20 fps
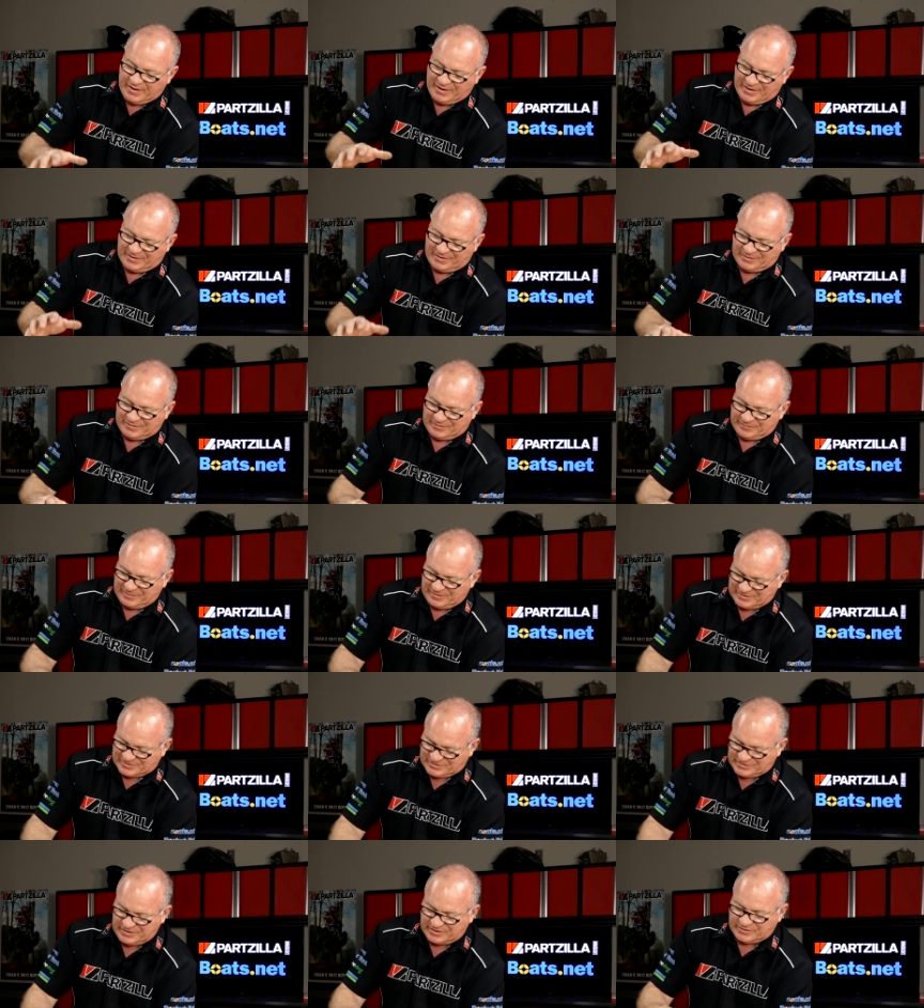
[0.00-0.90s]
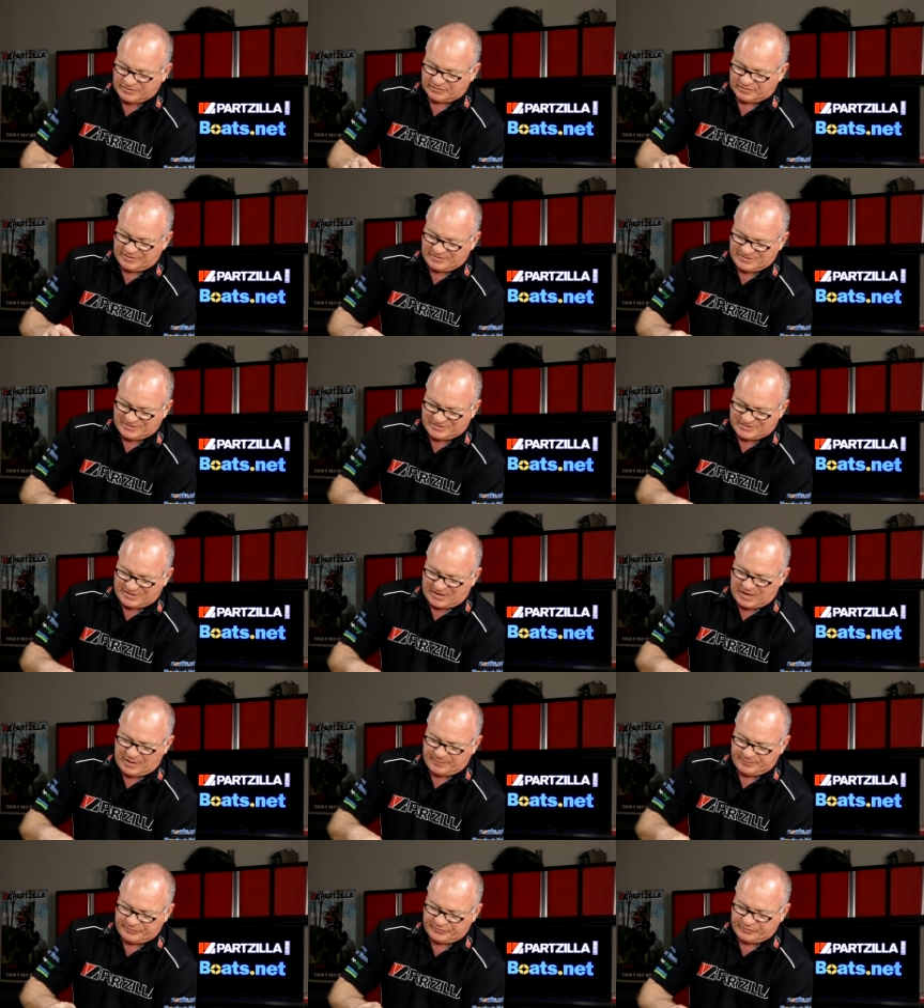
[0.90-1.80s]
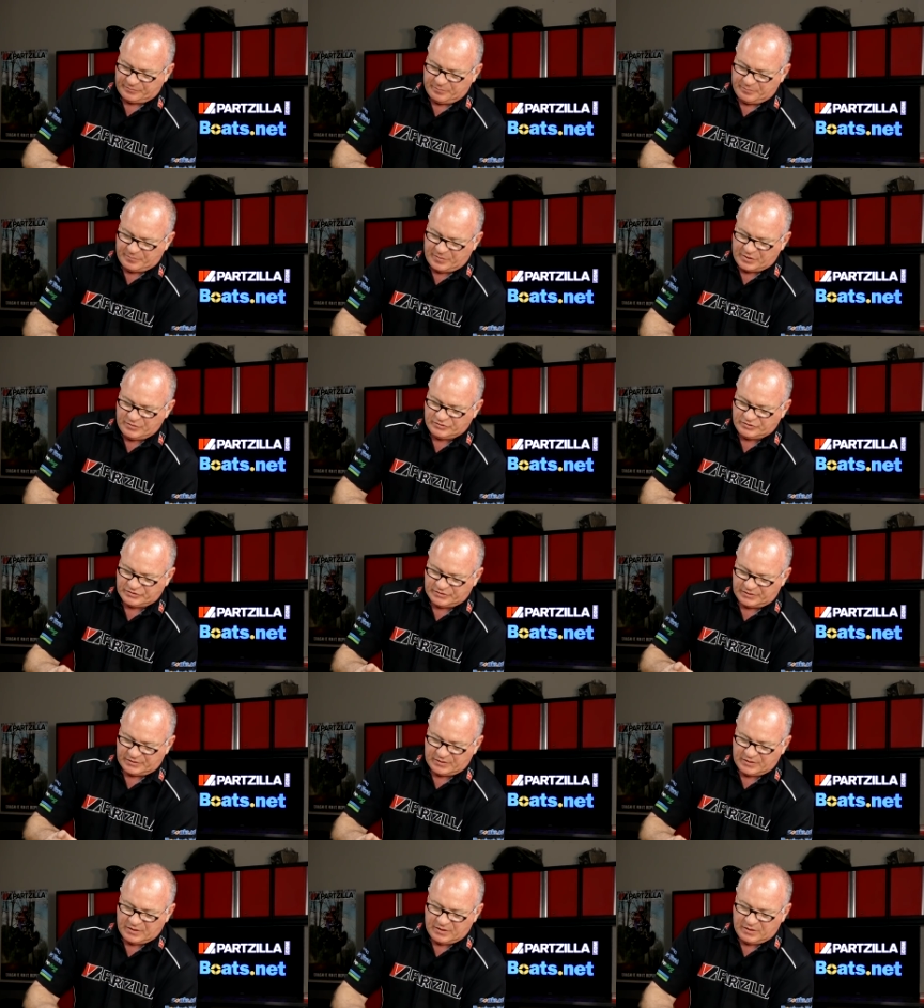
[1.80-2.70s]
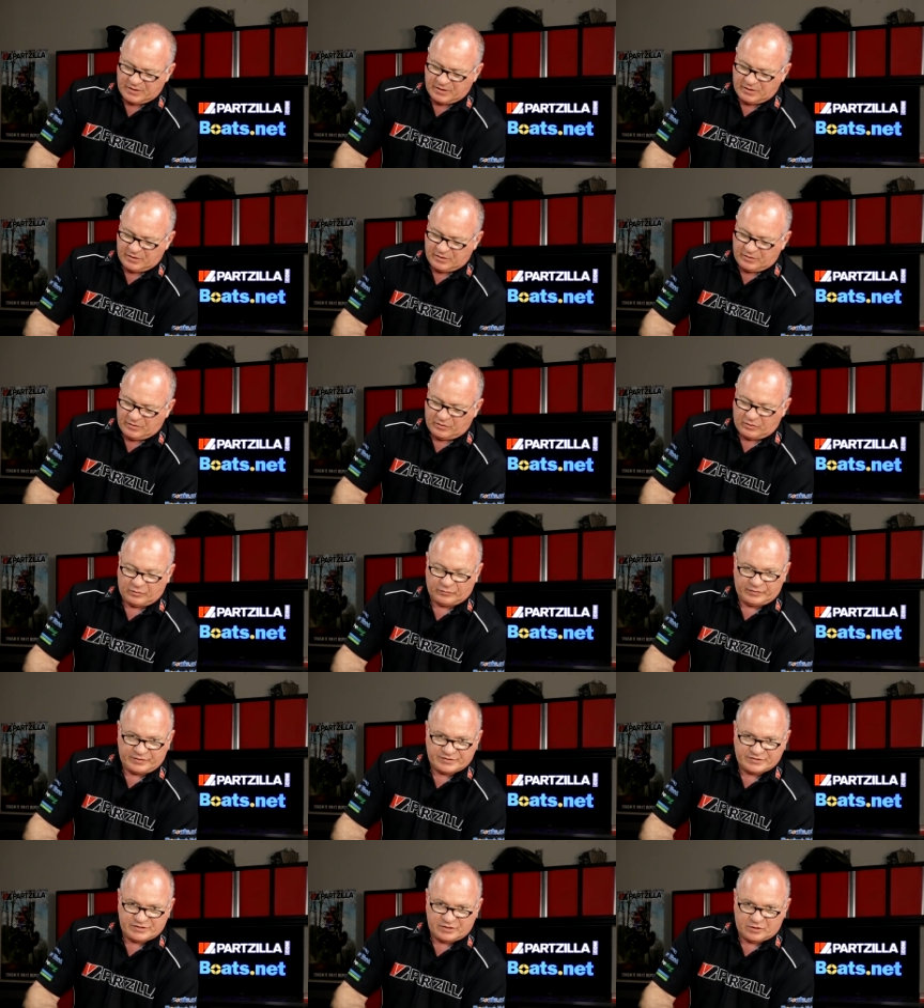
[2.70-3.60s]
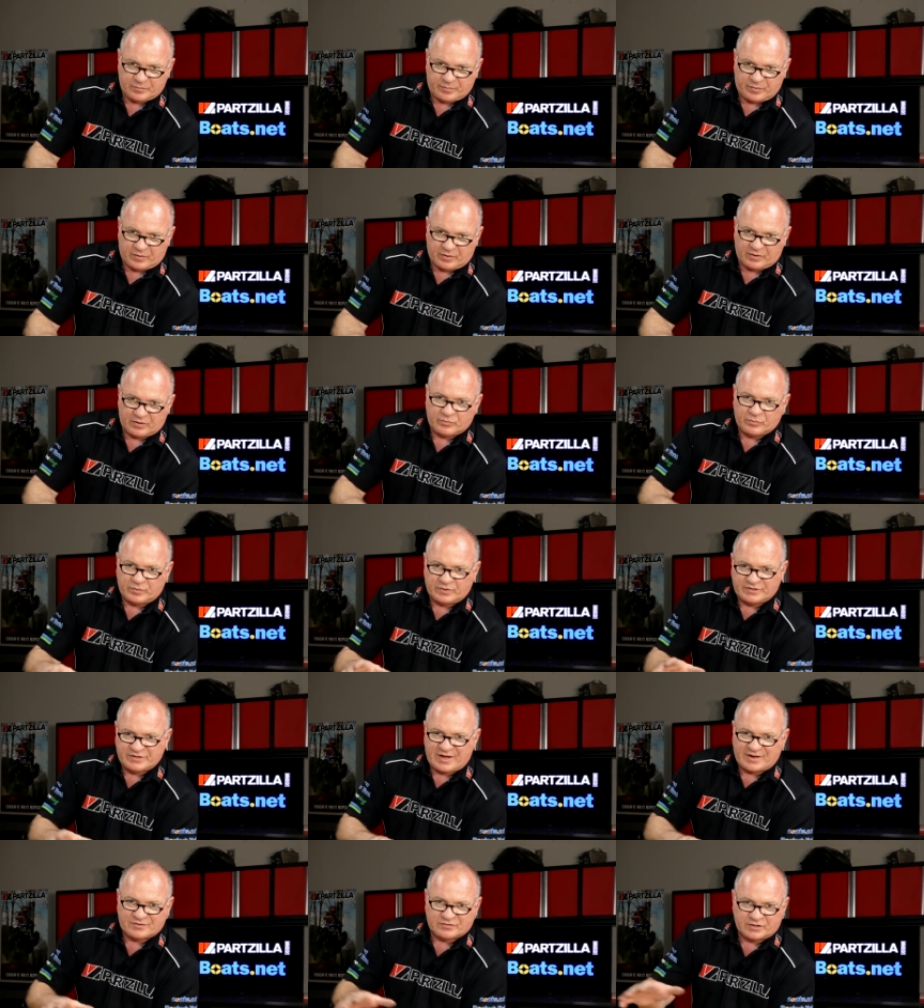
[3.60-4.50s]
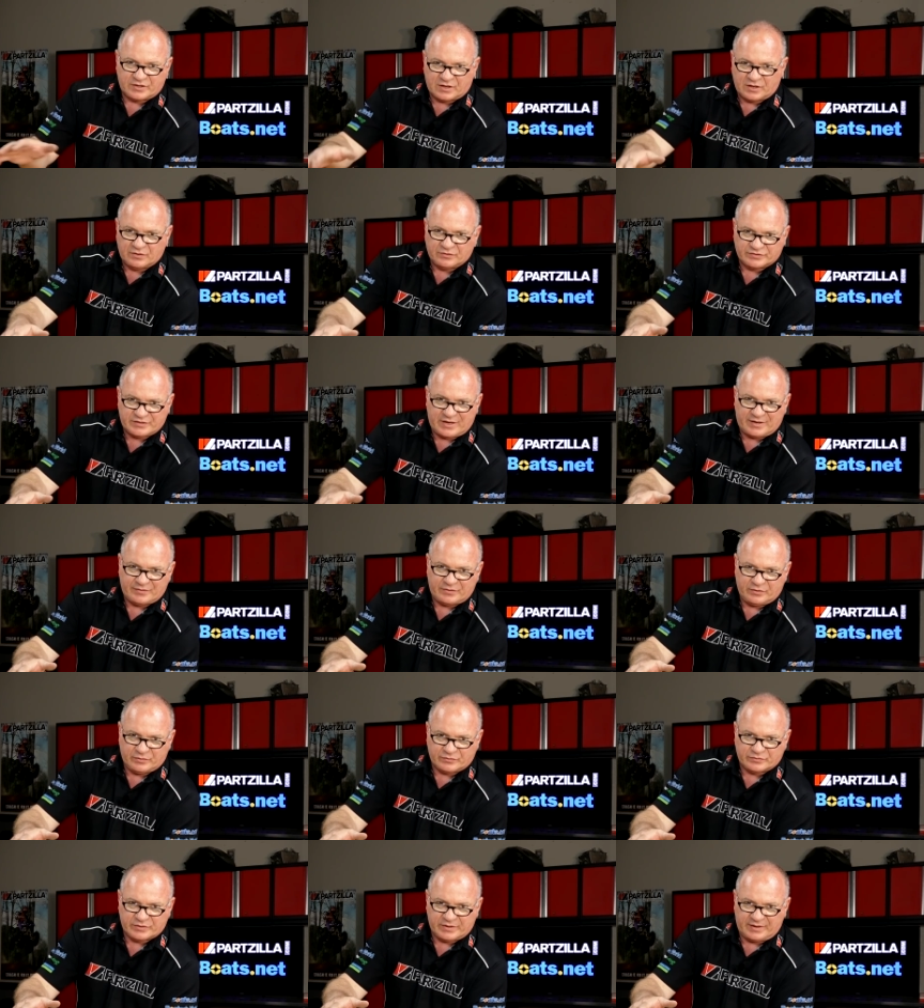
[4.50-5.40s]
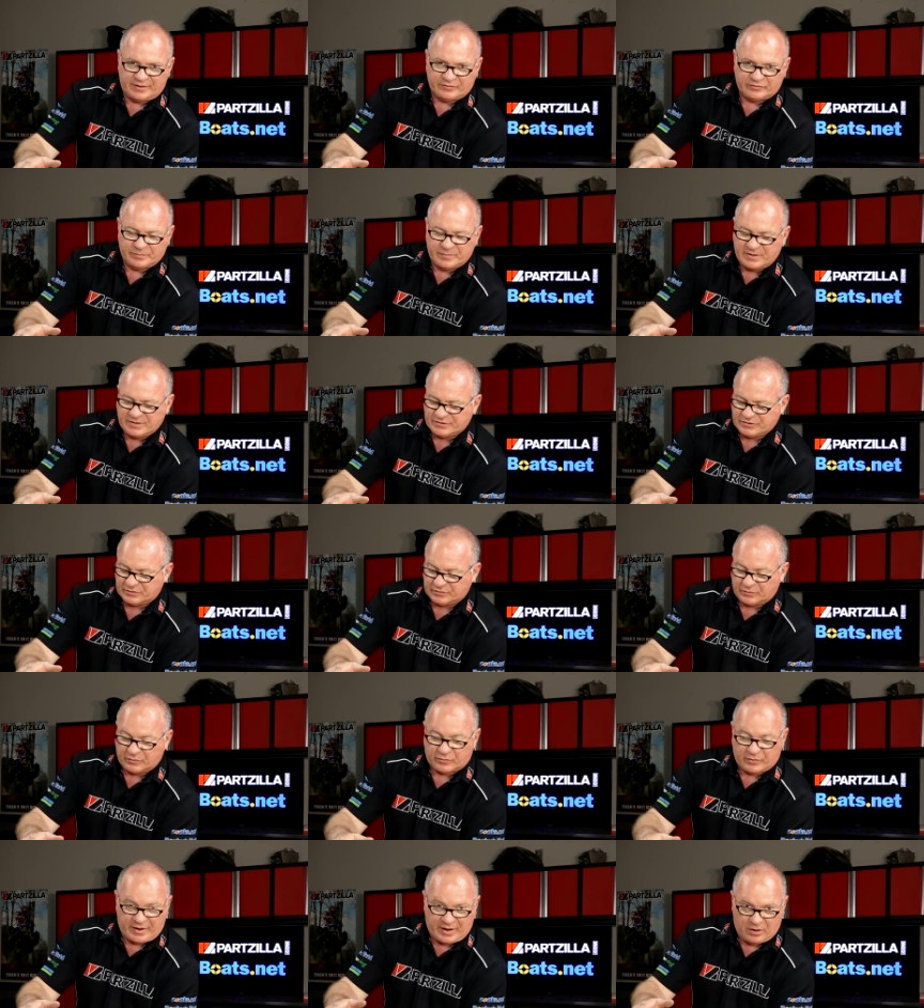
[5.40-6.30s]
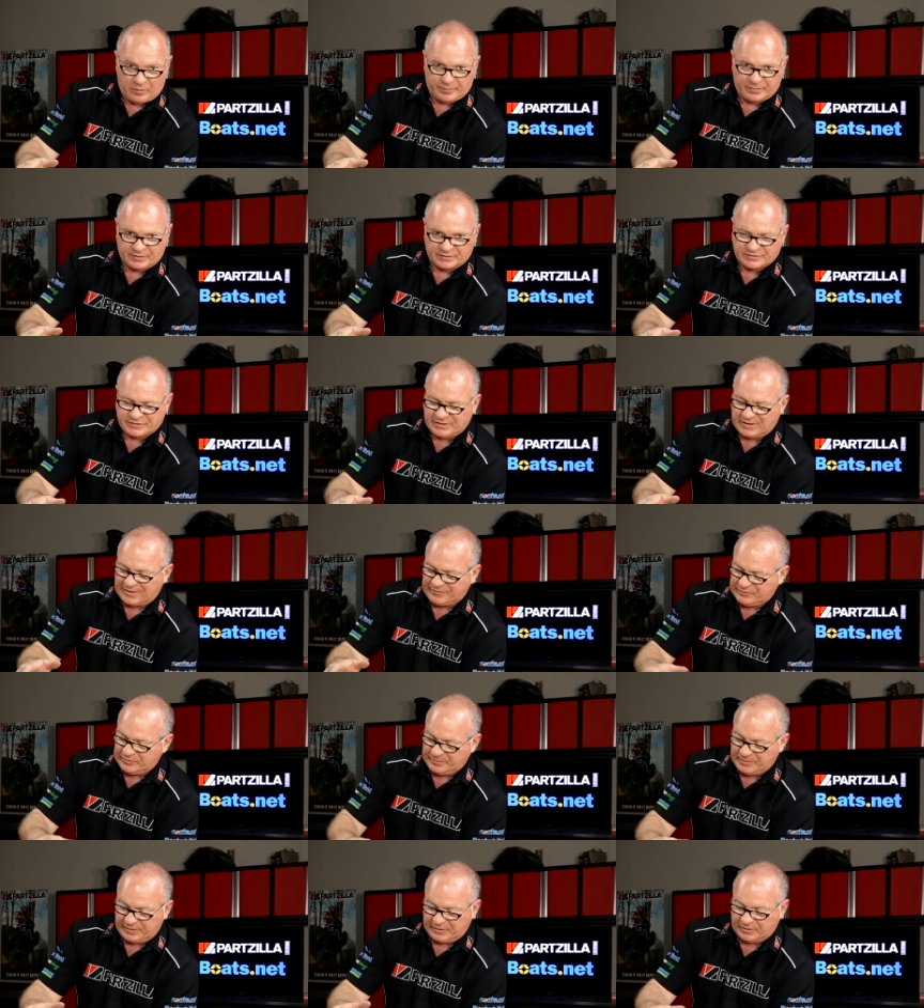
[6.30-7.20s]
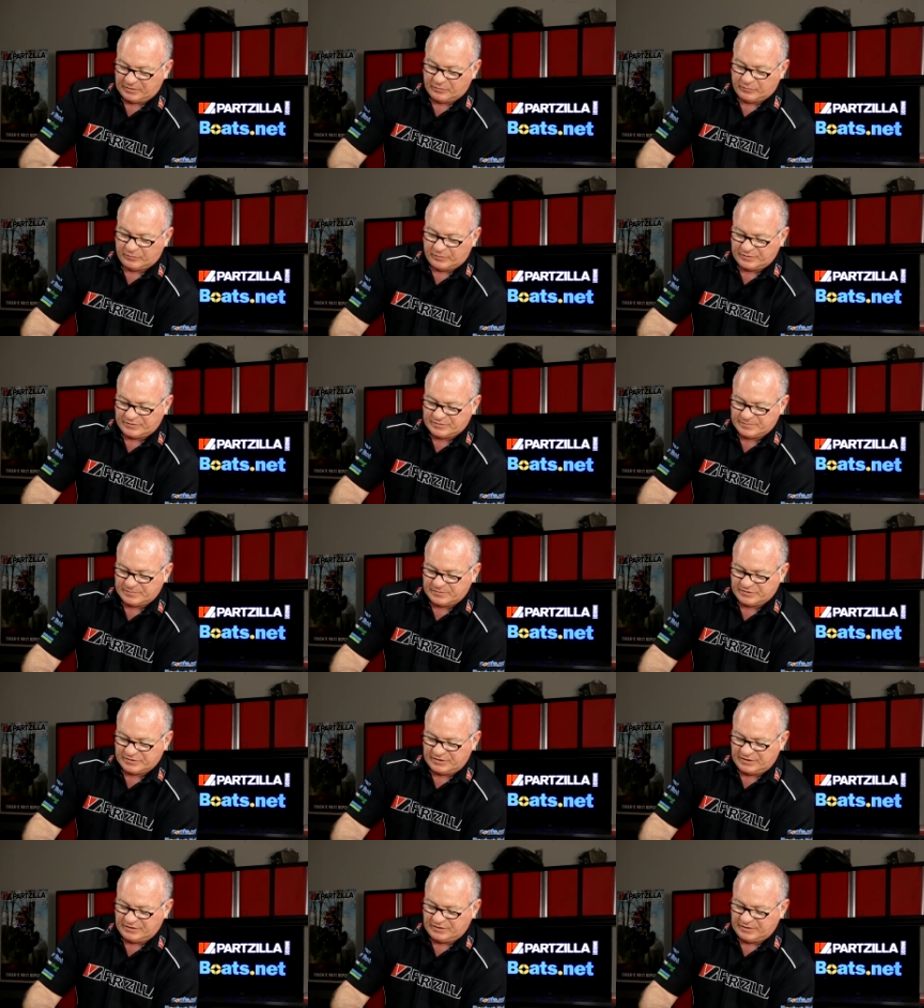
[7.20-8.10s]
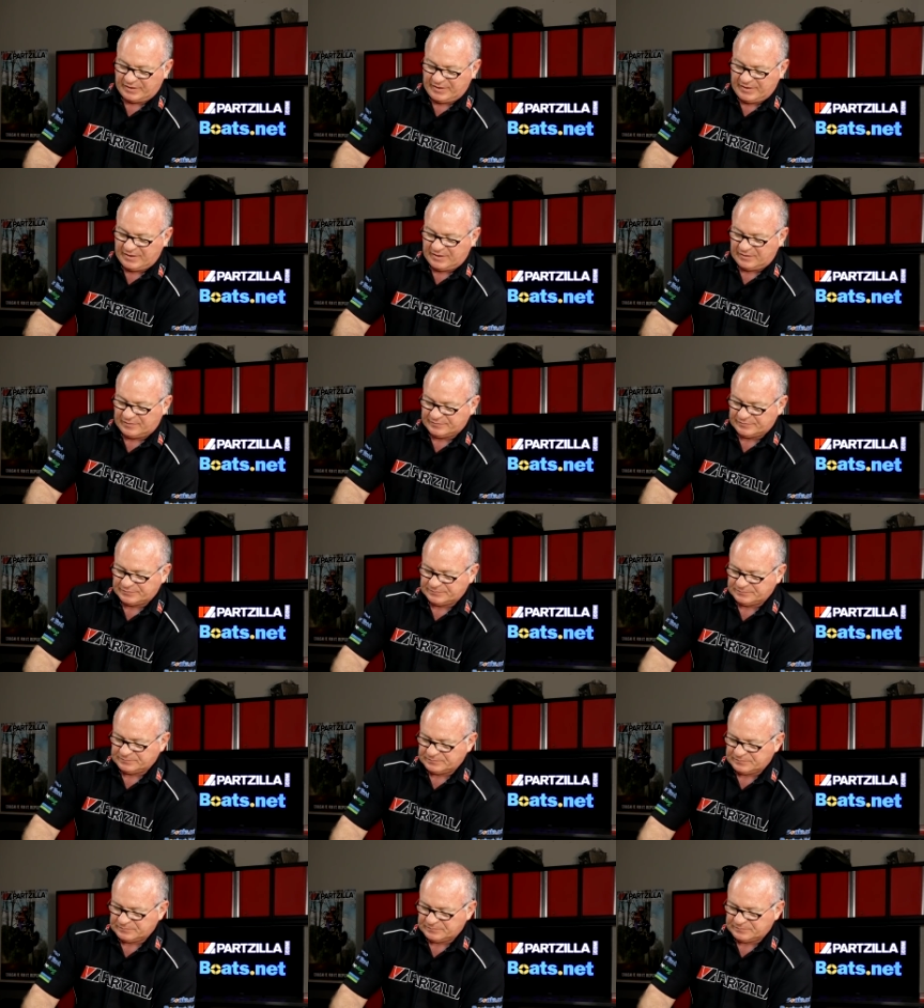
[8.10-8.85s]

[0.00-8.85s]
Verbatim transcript: And it essentially stops motion on the center part, which actually goes out to your transmission or output shaft, depending on which machine you have.